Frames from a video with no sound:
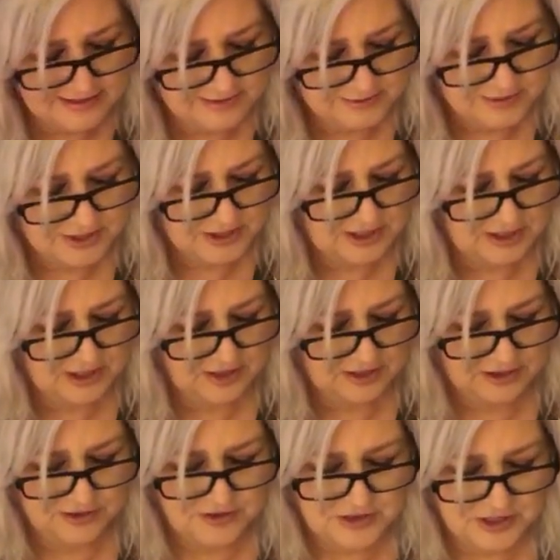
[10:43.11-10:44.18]
what the
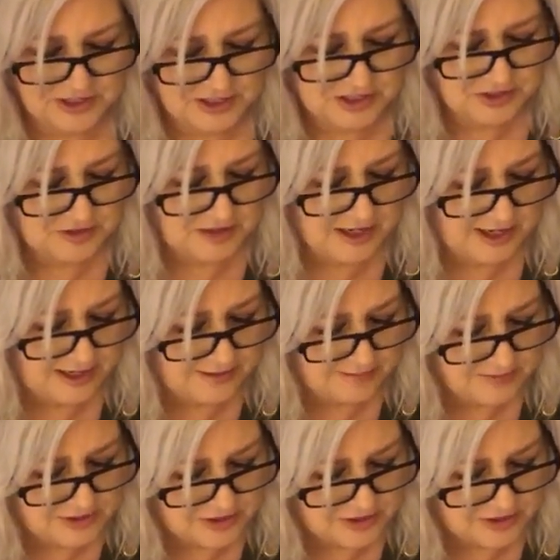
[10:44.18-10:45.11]
conclusion that you came